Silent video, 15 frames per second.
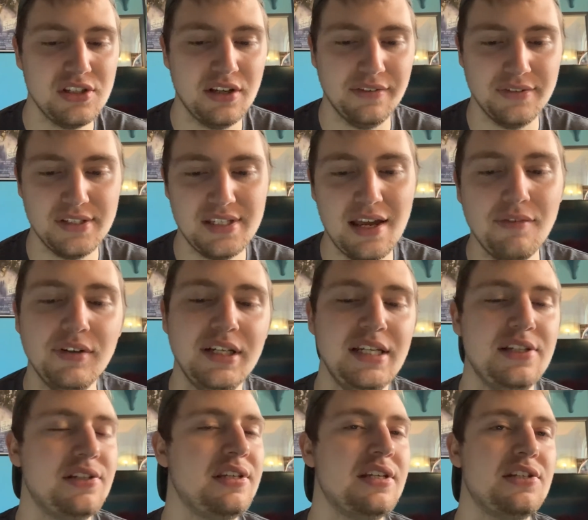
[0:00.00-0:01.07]
of
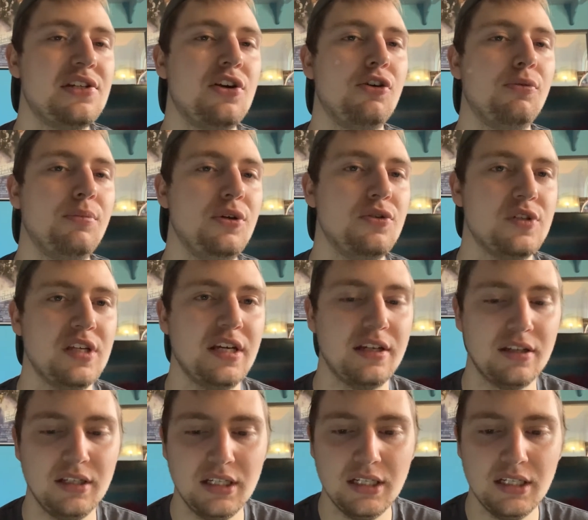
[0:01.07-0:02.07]
70s disco music.